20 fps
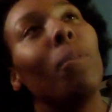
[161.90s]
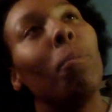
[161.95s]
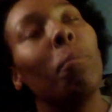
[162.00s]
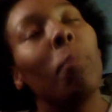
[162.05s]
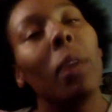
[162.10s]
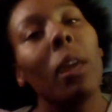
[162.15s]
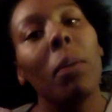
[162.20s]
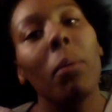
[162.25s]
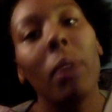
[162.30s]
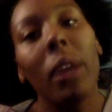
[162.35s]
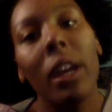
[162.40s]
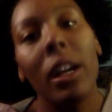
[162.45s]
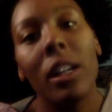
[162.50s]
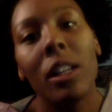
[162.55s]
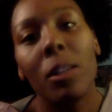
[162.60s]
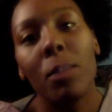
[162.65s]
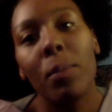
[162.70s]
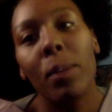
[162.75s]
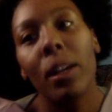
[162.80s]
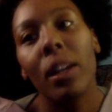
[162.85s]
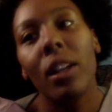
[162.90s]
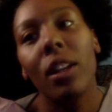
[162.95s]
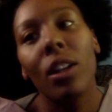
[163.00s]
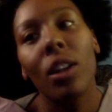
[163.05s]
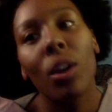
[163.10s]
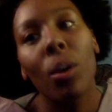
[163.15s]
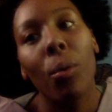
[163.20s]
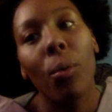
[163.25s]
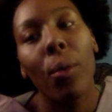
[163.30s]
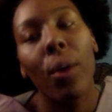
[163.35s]
me and my
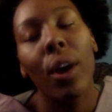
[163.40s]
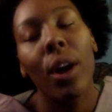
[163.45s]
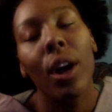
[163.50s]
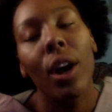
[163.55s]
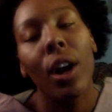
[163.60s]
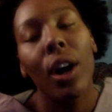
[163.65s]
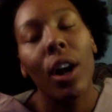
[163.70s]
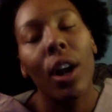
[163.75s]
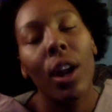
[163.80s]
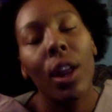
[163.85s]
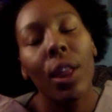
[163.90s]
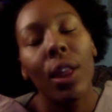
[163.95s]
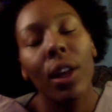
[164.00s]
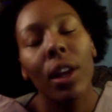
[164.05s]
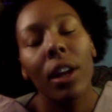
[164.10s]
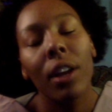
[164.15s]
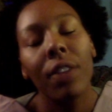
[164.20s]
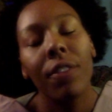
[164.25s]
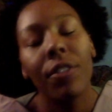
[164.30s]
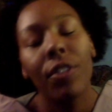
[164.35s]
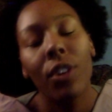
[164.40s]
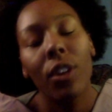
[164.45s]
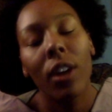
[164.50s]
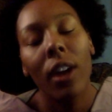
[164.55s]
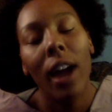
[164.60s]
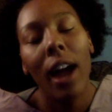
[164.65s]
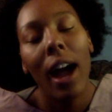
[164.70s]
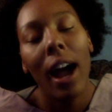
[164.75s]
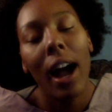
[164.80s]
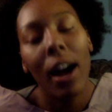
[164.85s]
husband were looking for a
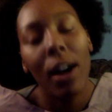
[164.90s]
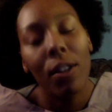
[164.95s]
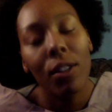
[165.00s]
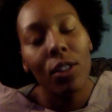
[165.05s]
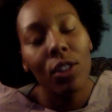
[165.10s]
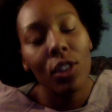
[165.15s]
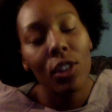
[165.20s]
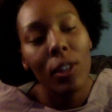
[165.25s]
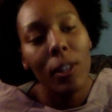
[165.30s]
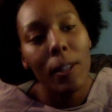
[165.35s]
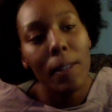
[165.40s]
house.